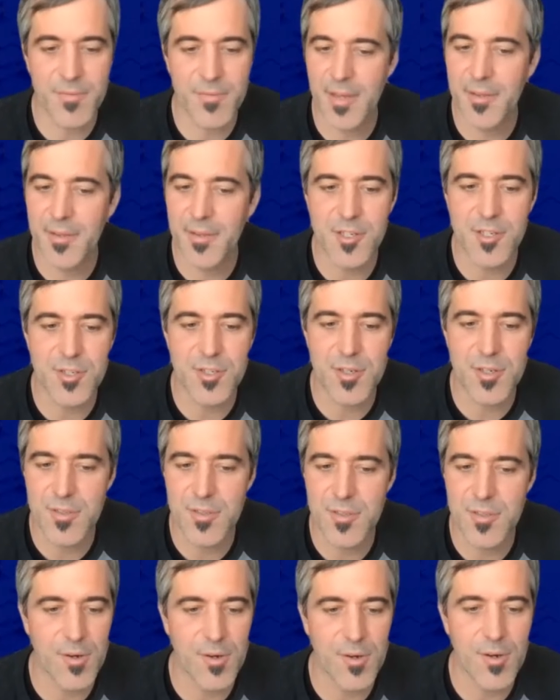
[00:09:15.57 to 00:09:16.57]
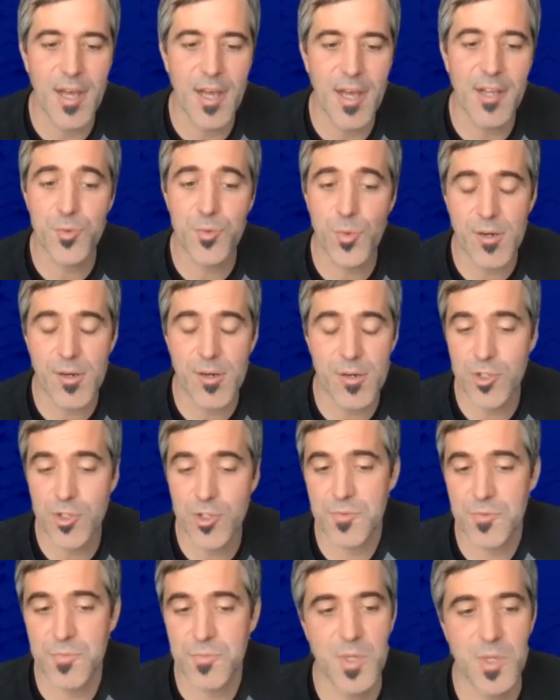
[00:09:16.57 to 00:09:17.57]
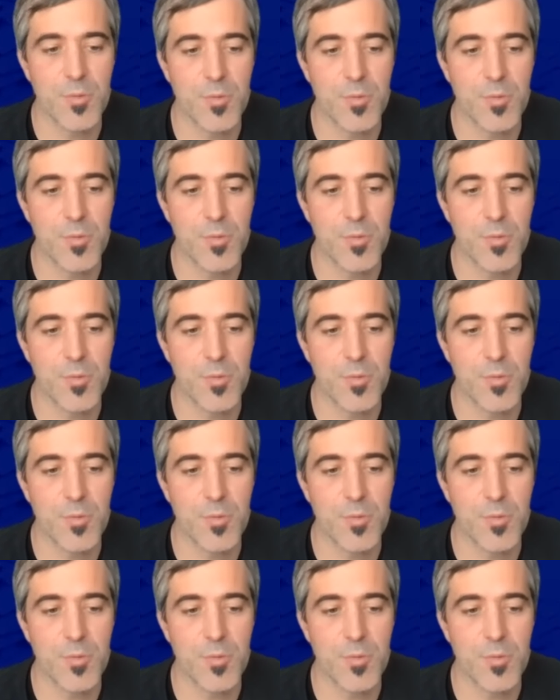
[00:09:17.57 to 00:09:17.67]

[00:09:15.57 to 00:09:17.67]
Foundation or elsewhere, or just,